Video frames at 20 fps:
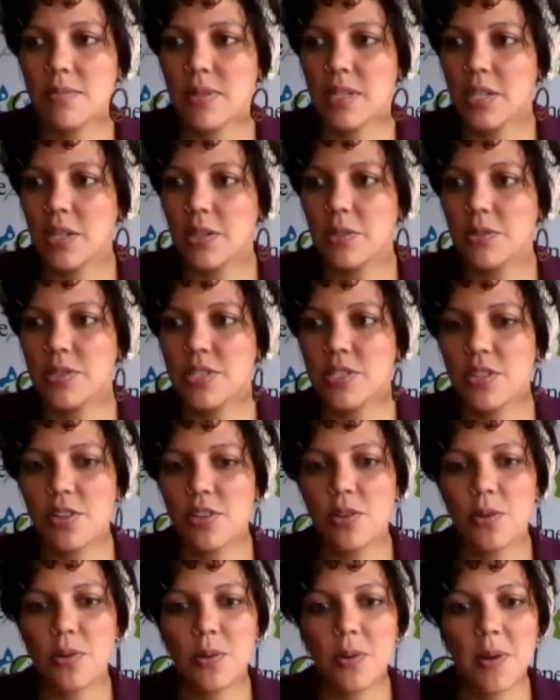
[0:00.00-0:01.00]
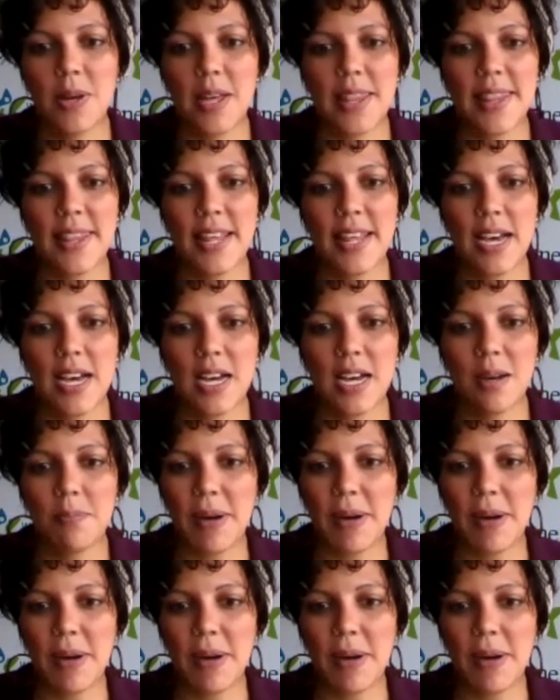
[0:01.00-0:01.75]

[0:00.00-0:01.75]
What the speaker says: go to the